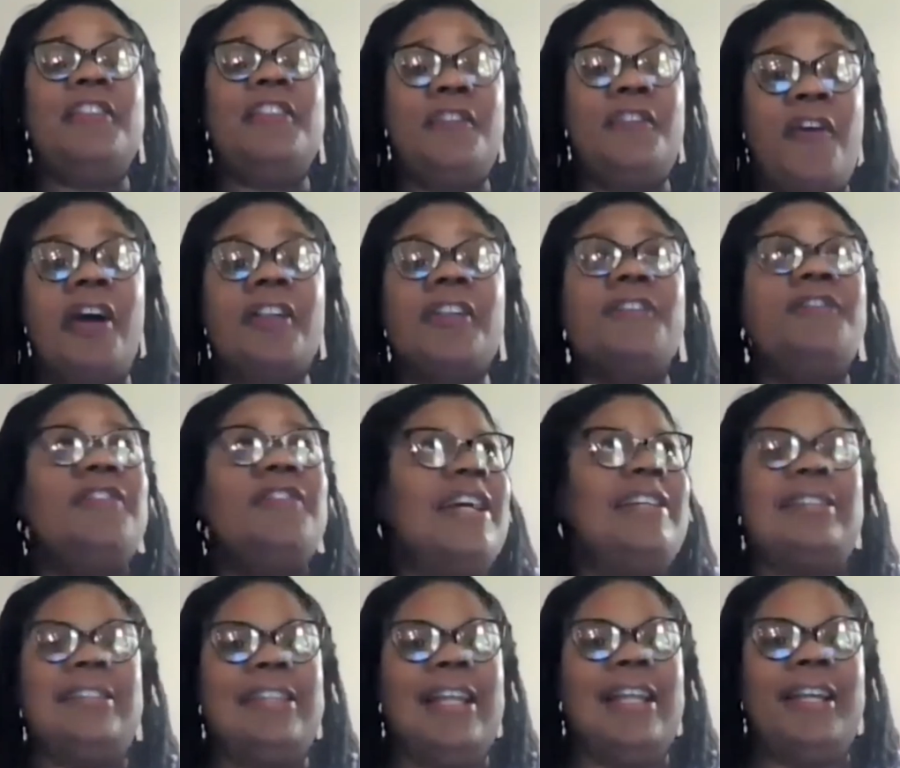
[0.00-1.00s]
In the fall of
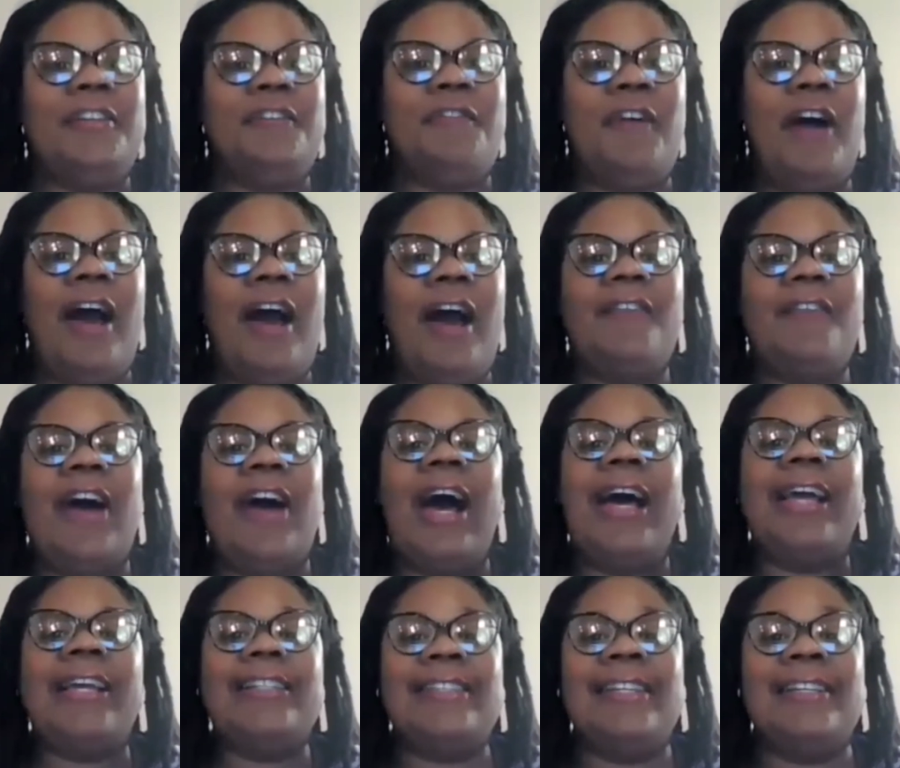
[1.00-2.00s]
1995,
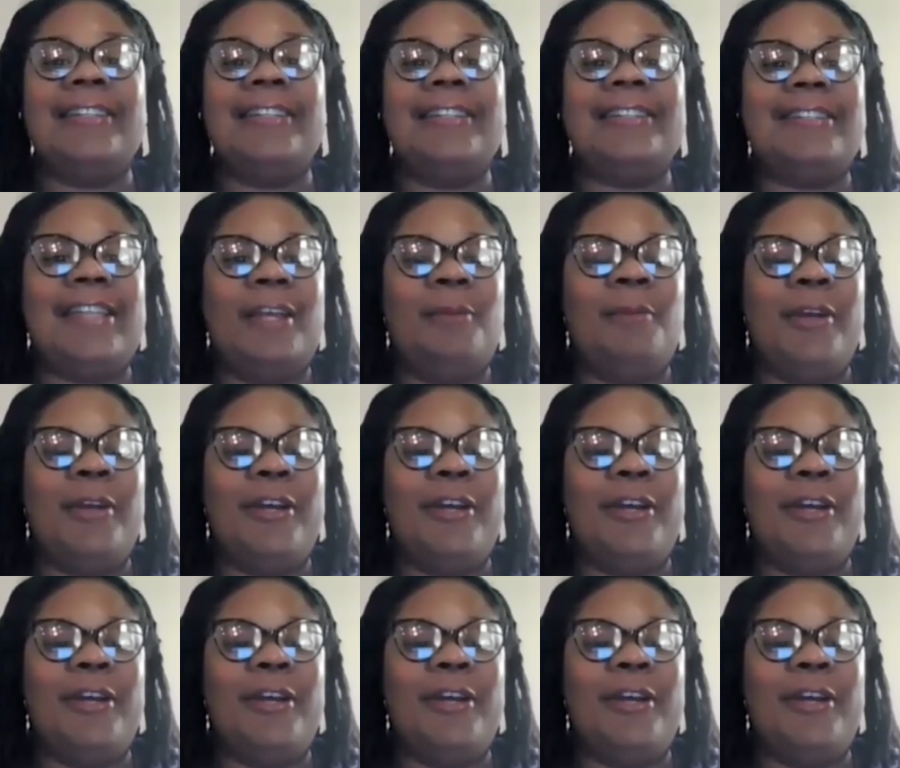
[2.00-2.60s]
I attended St.